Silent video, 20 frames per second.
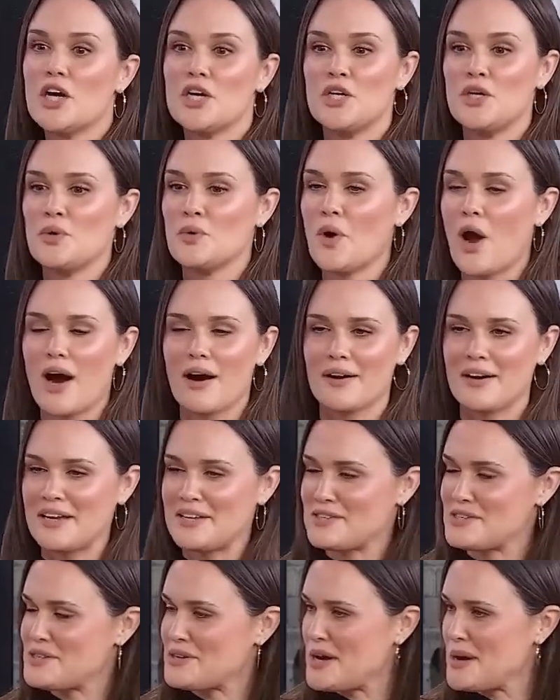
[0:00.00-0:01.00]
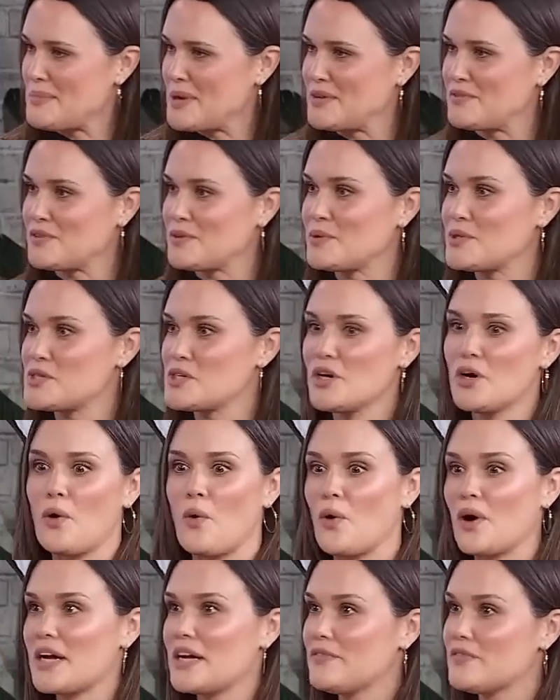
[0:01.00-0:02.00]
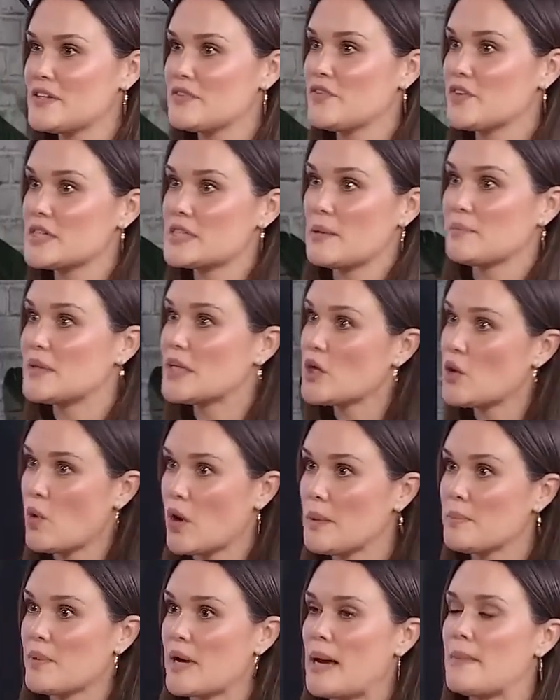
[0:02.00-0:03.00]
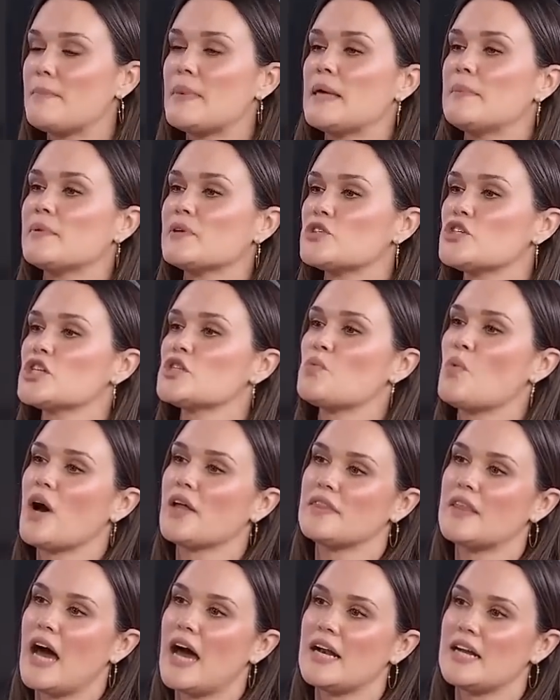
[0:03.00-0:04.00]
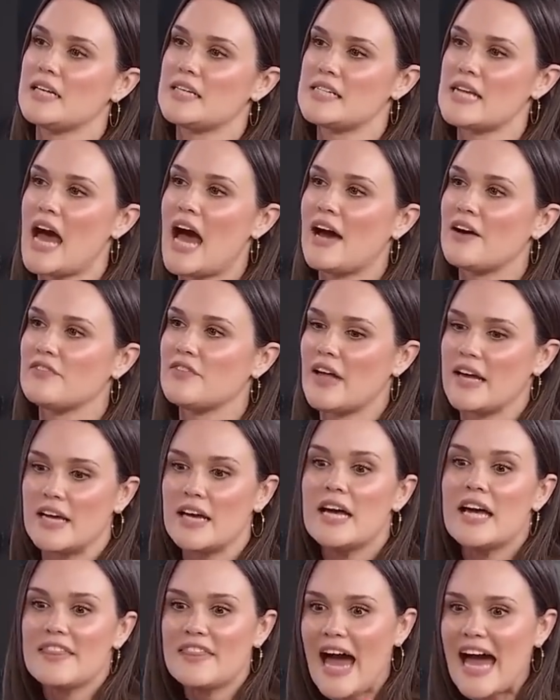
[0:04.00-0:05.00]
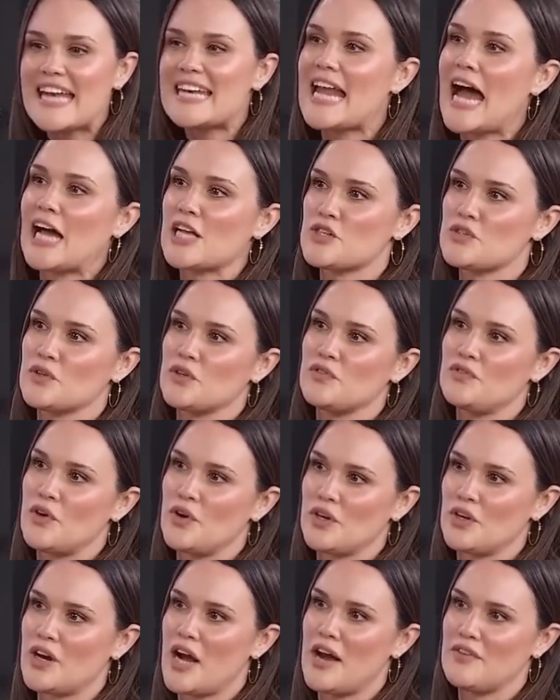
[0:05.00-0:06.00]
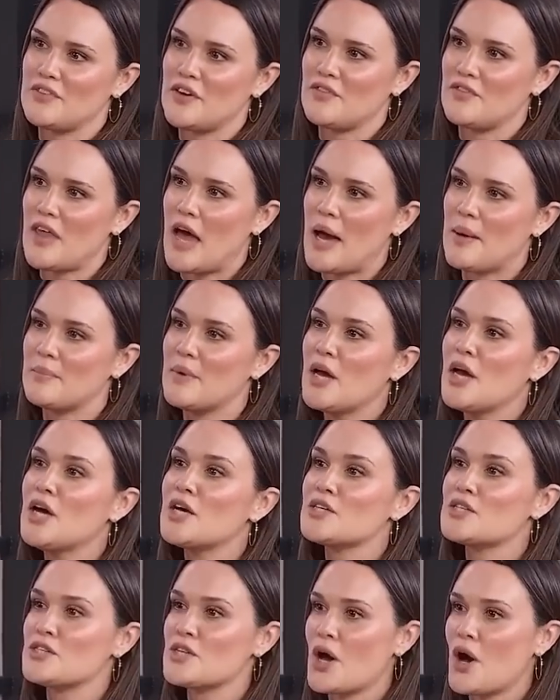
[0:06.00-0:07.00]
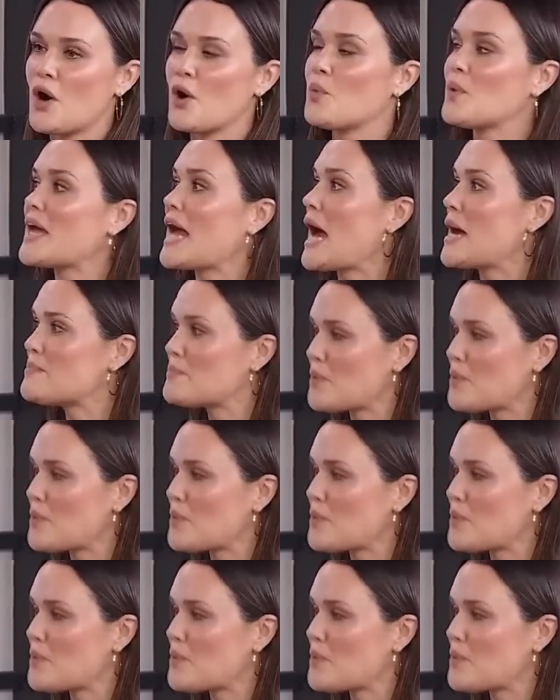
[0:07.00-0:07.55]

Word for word: you are an Instagram influencer or mm. even for something corporate. People just want that and to have like that natural photograph of them. Absolutely. So we had